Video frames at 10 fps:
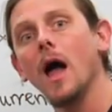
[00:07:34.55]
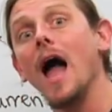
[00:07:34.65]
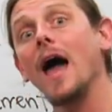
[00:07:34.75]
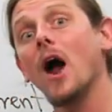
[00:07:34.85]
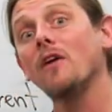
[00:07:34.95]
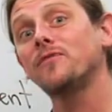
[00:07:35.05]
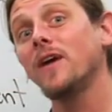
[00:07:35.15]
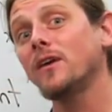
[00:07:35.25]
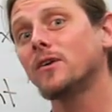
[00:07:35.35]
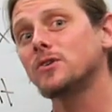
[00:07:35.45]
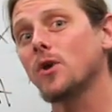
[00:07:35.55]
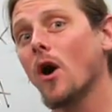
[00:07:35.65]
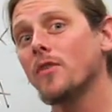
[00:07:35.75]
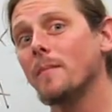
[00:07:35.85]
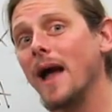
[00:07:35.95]
and our fingers are
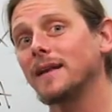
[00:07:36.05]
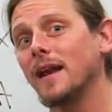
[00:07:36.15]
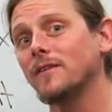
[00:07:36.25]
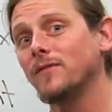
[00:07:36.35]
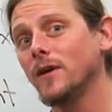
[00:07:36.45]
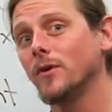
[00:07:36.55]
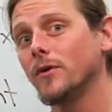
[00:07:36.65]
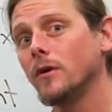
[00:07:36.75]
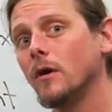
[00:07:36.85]
the magnetic field.